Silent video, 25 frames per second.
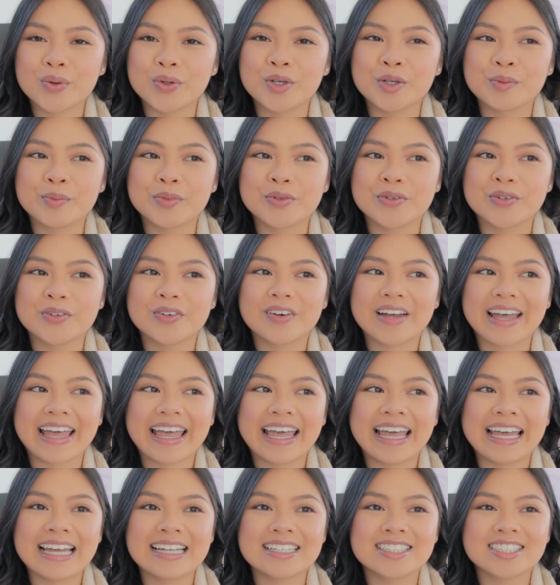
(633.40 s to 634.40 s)
Audible,
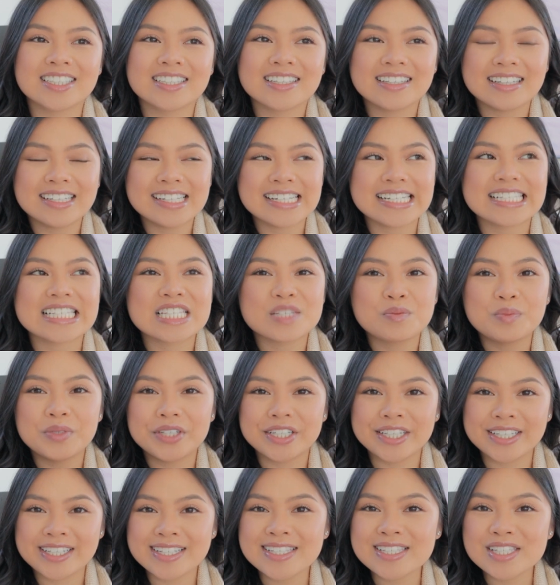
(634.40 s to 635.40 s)
and the
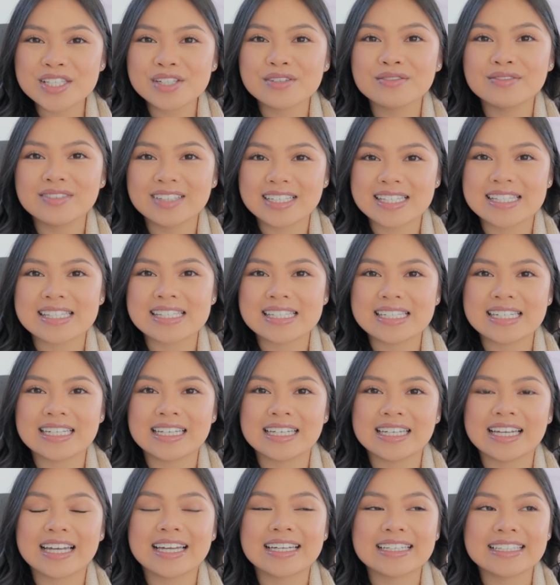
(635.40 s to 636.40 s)
experience of
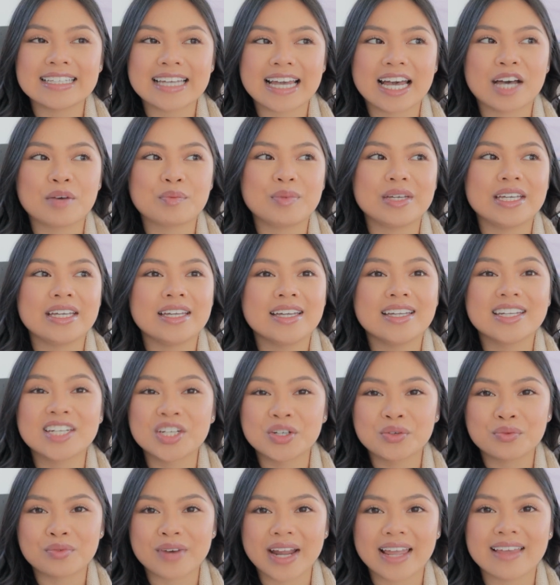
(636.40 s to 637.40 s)
listening Gabby
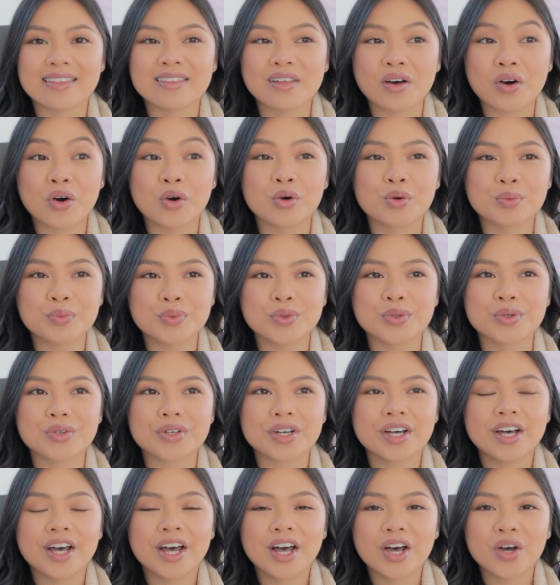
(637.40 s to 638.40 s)
narrate the whole
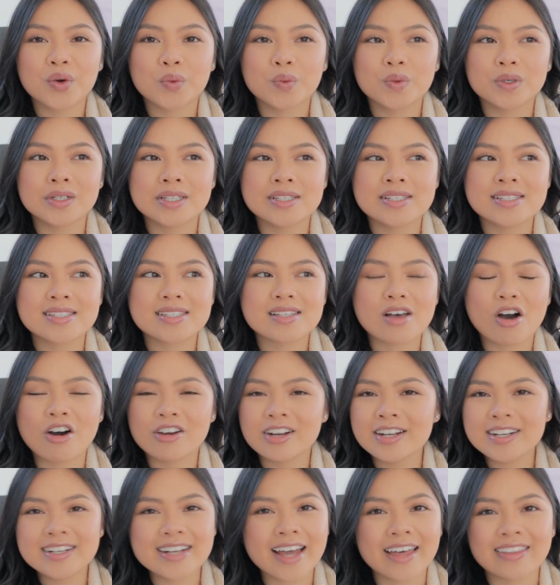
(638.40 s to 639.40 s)
book was
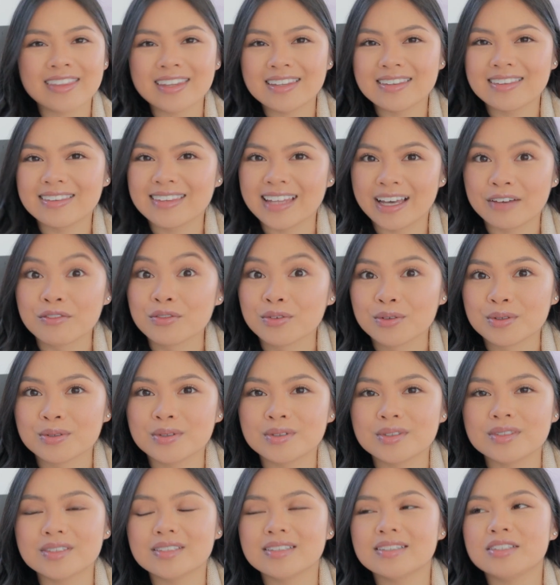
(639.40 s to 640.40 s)
on another
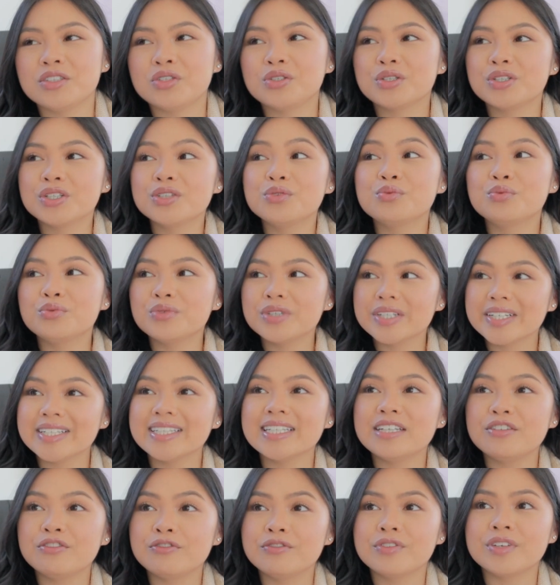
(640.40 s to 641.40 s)
level. You could
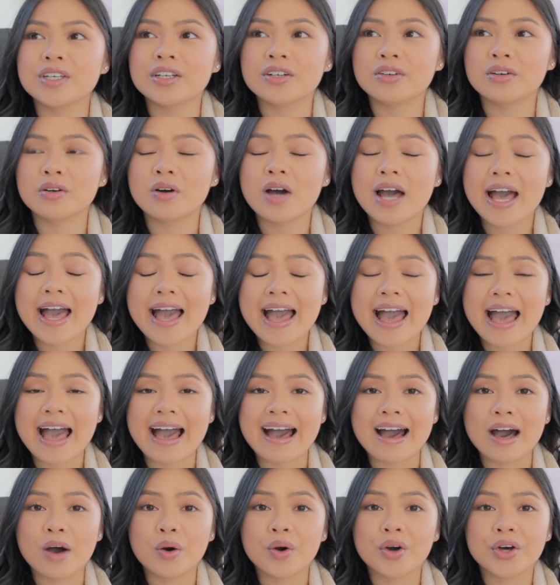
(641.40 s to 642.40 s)
really feel
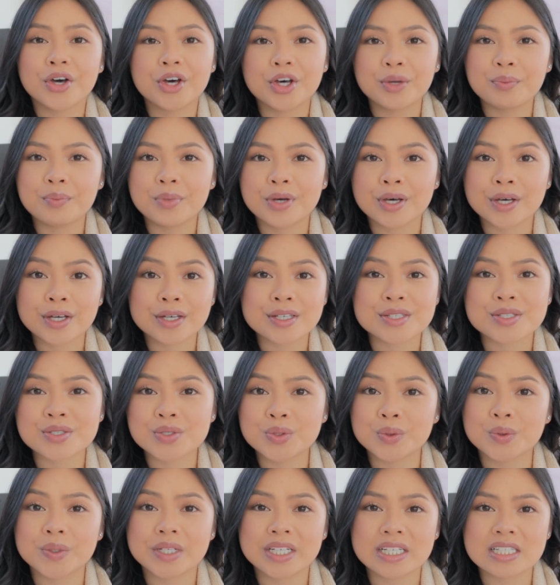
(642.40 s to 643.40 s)
how her
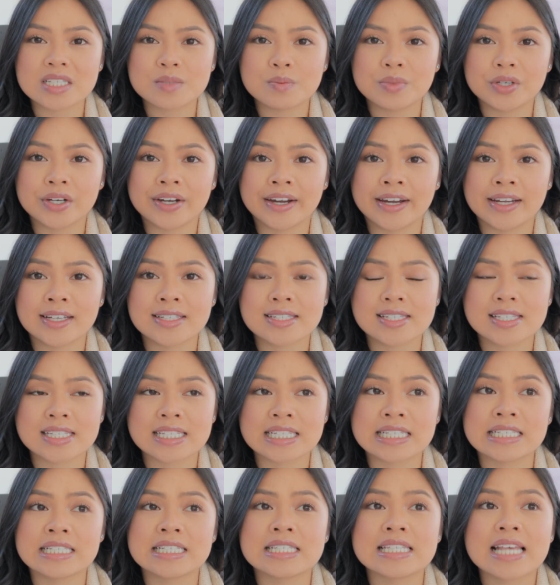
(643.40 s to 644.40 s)
personal
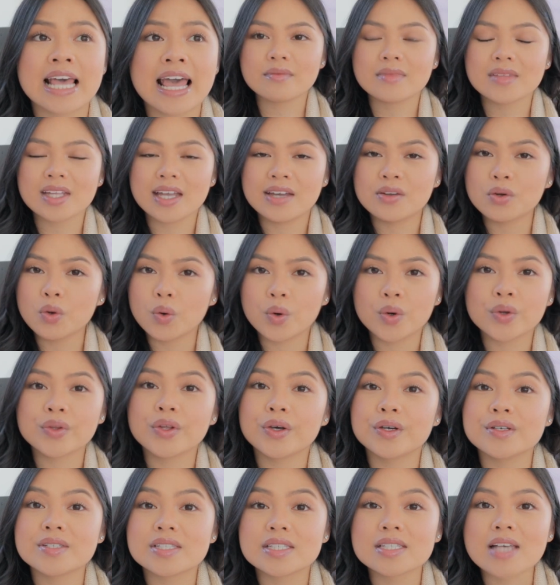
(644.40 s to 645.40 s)
experiences and all
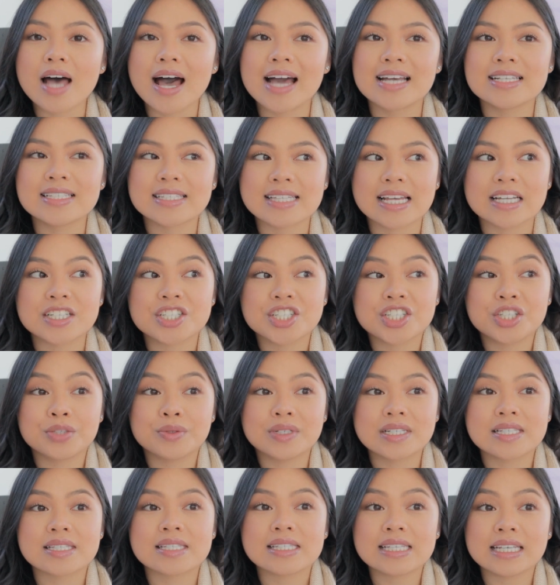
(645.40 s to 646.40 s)
those signs that she
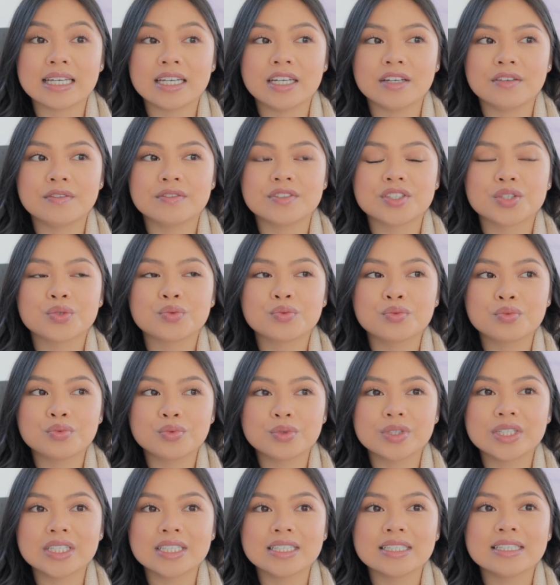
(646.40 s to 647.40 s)
received
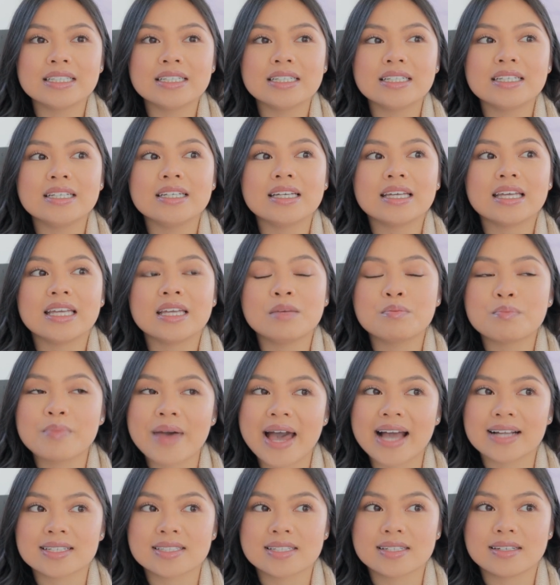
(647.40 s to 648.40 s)
really
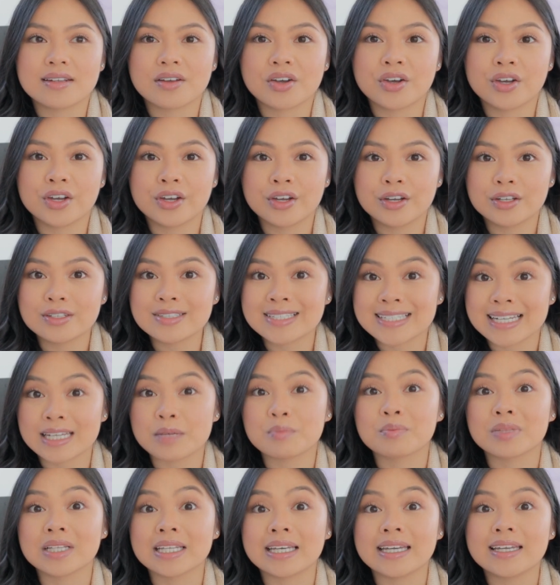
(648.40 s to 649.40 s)
impacted her
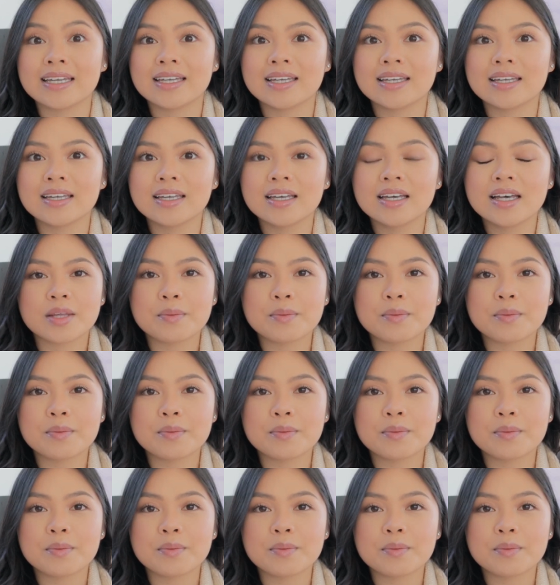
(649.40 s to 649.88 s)
deeply.